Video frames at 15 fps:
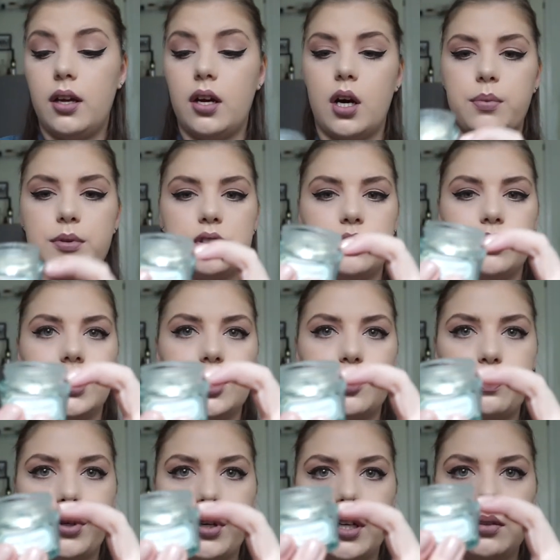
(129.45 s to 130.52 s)
up to this
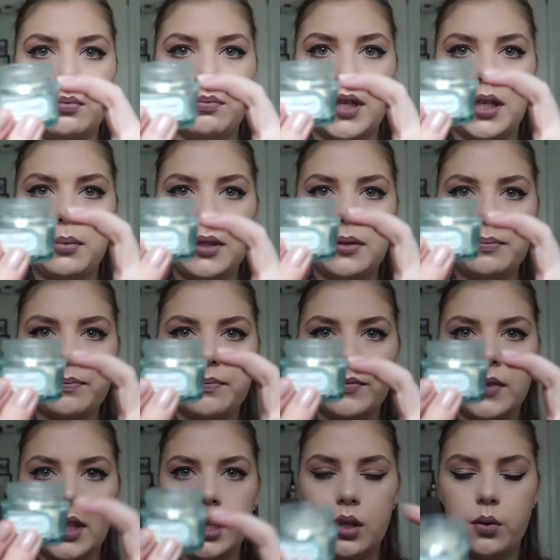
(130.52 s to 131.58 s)
point maybe
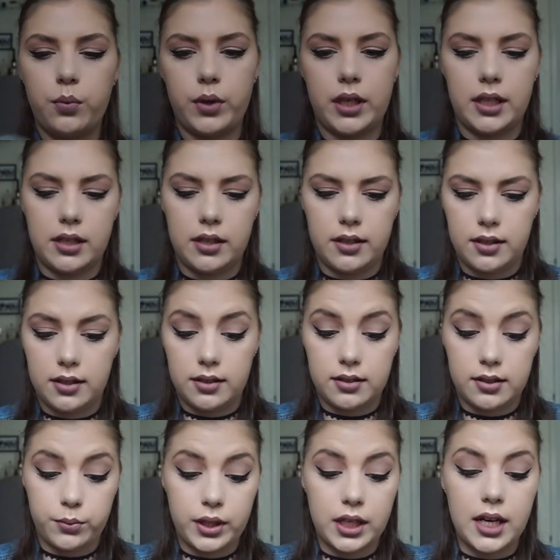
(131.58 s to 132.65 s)
when
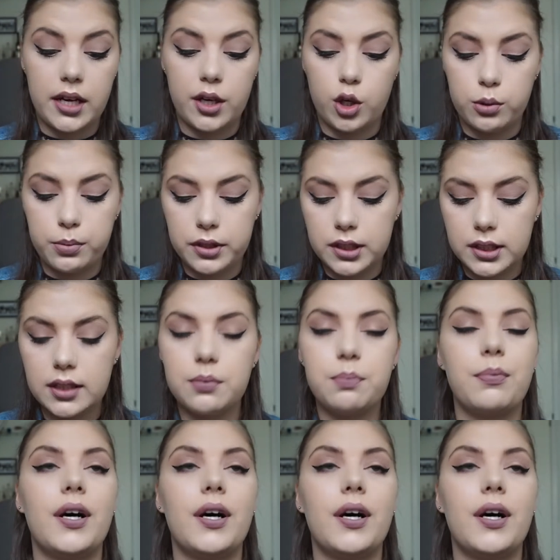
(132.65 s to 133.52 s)
I opened it,